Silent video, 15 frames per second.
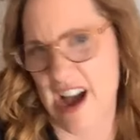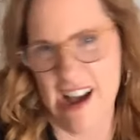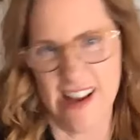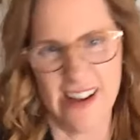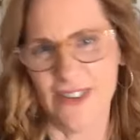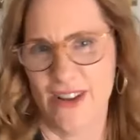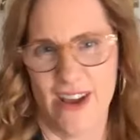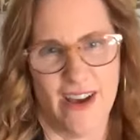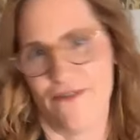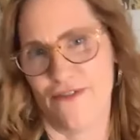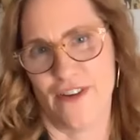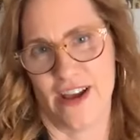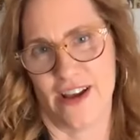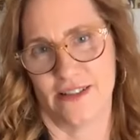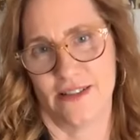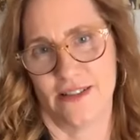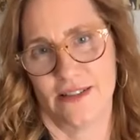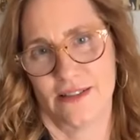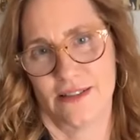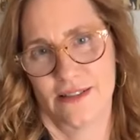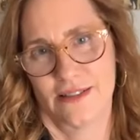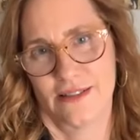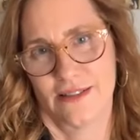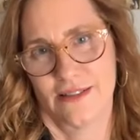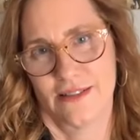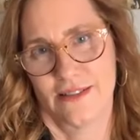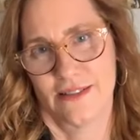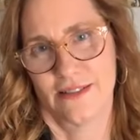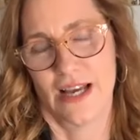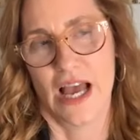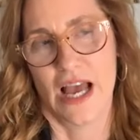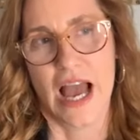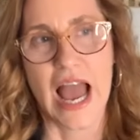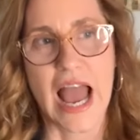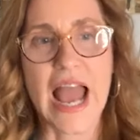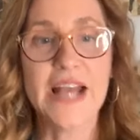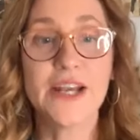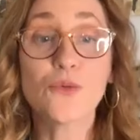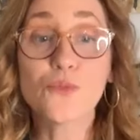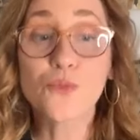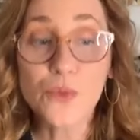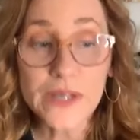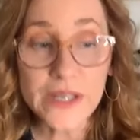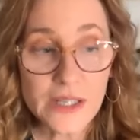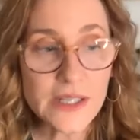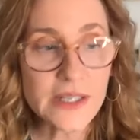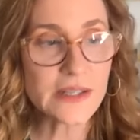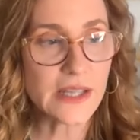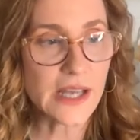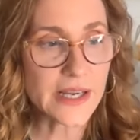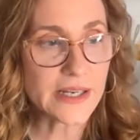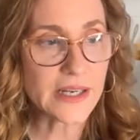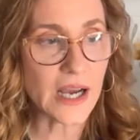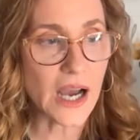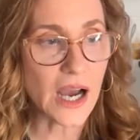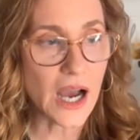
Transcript: I don't have fans. And it really, like,